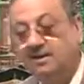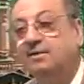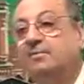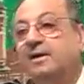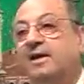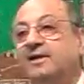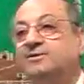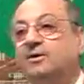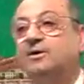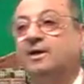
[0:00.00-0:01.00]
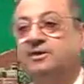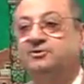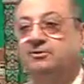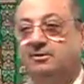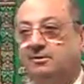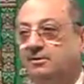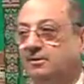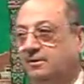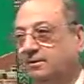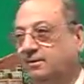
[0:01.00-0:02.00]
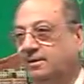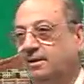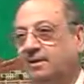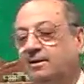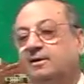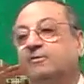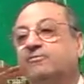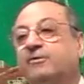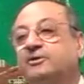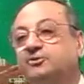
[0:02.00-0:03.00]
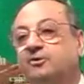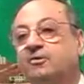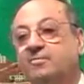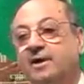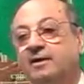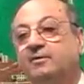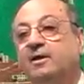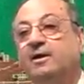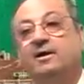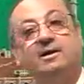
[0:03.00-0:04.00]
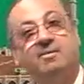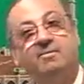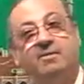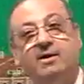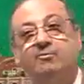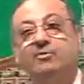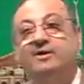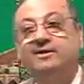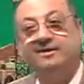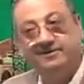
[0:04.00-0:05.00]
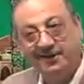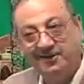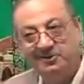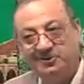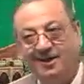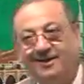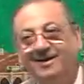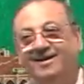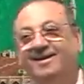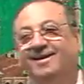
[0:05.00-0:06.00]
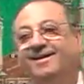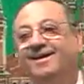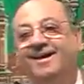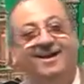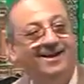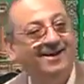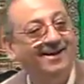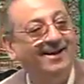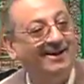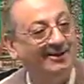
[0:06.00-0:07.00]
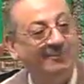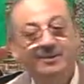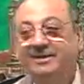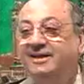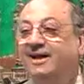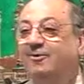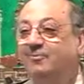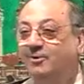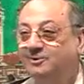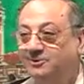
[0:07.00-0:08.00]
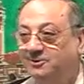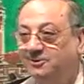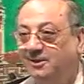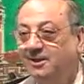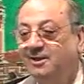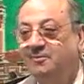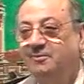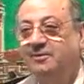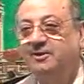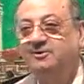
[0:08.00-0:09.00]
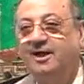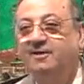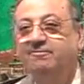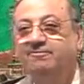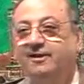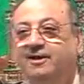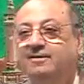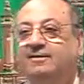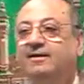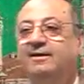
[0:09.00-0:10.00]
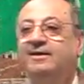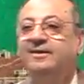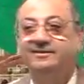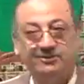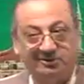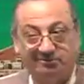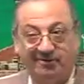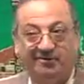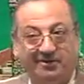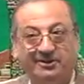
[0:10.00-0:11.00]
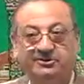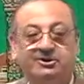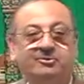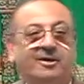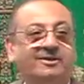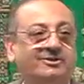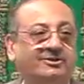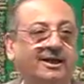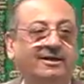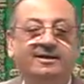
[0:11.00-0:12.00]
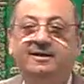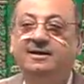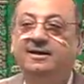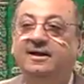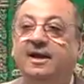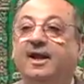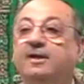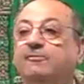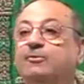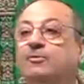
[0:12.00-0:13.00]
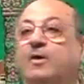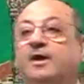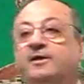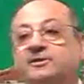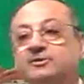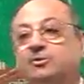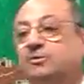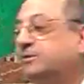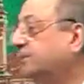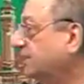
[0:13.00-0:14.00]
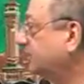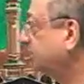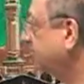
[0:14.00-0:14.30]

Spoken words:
but I thought I should refresh your mind. Remember, we did study in the beginning of book 2, because I felt this is very easy to understand. And if you understood this